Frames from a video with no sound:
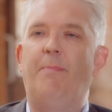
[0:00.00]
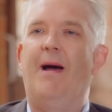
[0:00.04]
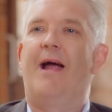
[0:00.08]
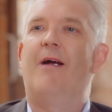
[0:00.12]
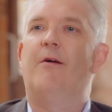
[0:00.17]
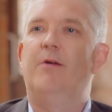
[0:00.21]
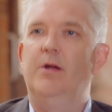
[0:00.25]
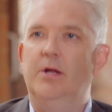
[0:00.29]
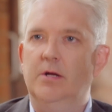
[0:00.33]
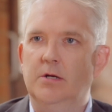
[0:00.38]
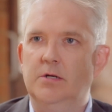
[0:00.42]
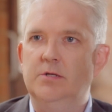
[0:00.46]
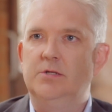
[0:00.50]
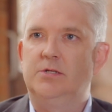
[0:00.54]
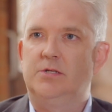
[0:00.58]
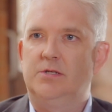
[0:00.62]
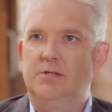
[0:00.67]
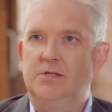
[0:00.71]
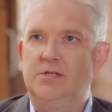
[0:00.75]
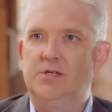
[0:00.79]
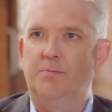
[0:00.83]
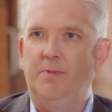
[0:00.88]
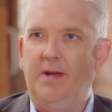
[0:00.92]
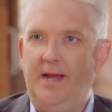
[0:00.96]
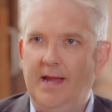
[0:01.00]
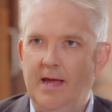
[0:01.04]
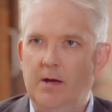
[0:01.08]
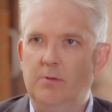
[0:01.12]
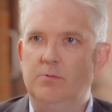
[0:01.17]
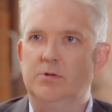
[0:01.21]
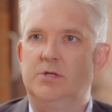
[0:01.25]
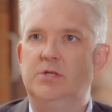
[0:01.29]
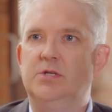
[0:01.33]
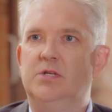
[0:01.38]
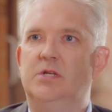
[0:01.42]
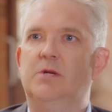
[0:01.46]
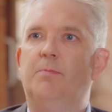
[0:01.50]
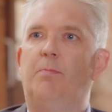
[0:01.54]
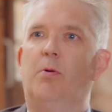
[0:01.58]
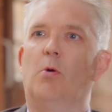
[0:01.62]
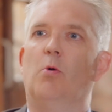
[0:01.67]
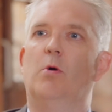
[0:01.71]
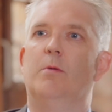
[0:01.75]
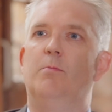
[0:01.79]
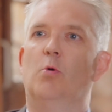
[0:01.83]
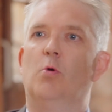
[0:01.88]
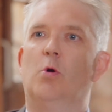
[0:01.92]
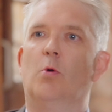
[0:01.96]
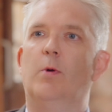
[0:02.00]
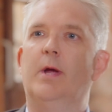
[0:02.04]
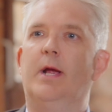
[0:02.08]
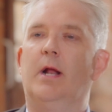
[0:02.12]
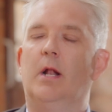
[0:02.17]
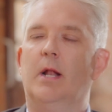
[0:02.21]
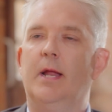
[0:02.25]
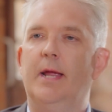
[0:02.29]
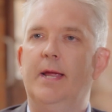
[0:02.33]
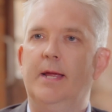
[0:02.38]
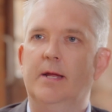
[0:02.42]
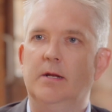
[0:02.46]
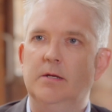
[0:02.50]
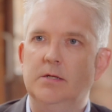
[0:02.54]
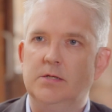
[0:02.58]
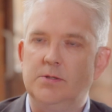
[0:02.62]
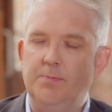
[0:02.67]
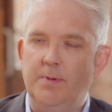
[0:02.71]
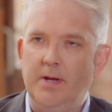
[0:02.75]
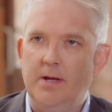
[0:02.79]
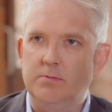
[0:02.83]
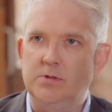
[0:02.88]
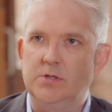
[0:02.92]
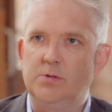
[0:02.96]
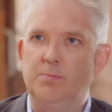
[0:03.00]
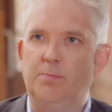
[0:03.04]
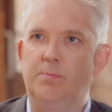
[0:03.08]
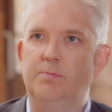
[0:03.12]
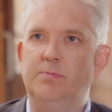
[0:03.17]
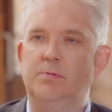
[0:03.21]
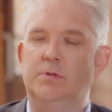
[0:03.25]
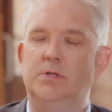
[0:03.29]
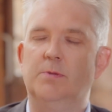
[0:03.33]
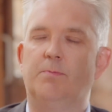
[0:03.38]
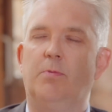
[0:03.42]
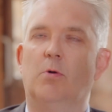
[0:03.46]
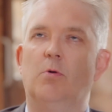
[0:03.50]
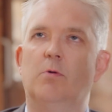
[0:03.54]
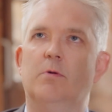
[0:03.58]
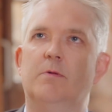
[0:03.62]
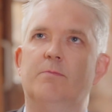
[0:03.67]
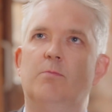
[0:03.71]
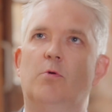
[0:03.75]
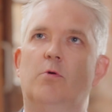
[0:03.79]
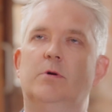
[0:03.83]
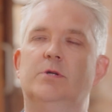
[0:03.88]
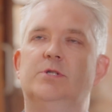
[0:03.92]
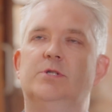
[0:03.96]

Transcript: barriers to being able to deploy more quickly and to be able to deploy with more